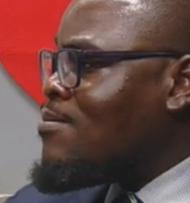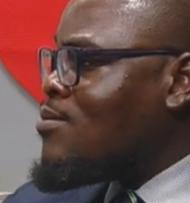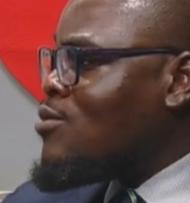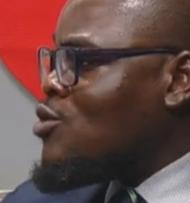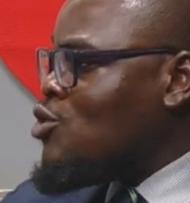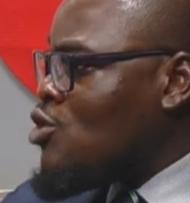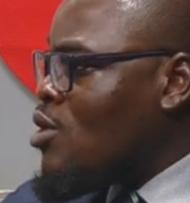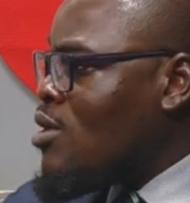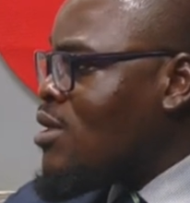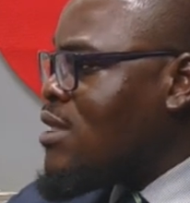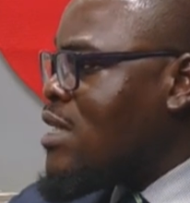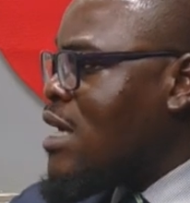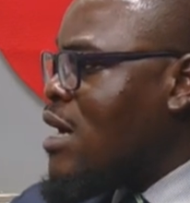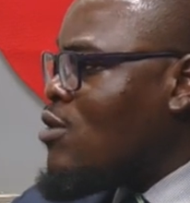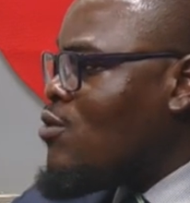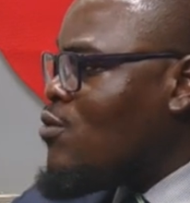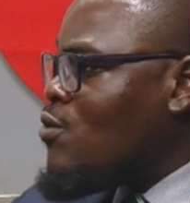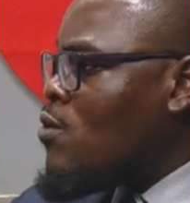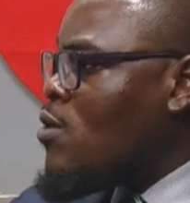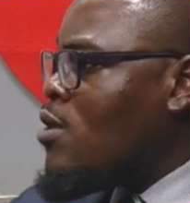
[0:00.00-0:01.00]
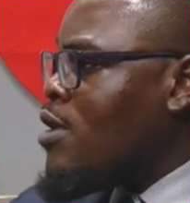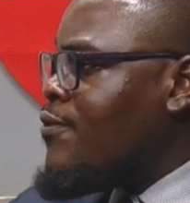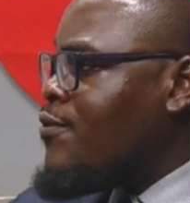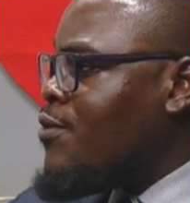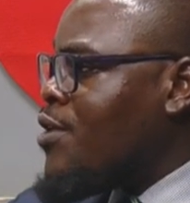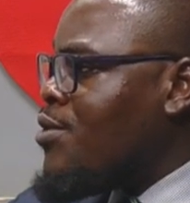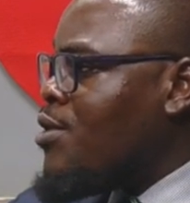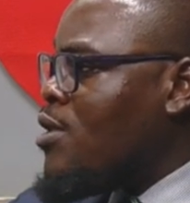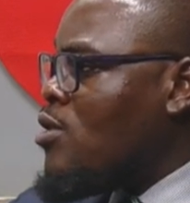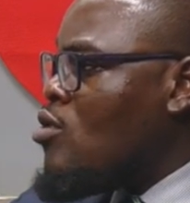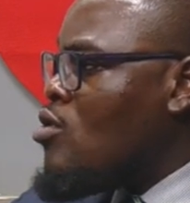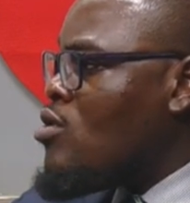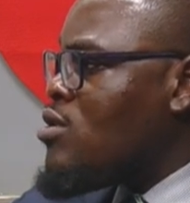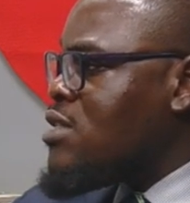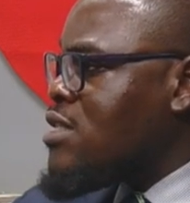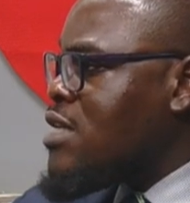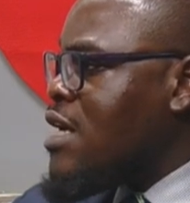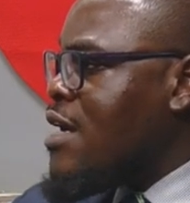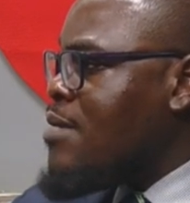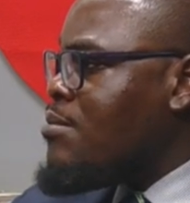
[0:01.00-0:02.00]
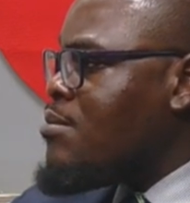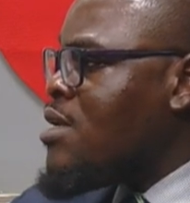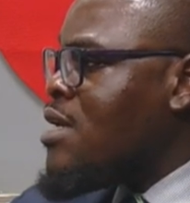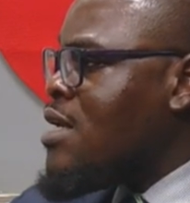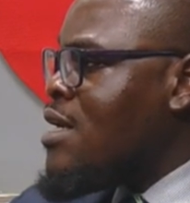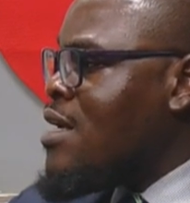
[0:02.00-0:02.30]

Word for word: shut down for a very long time.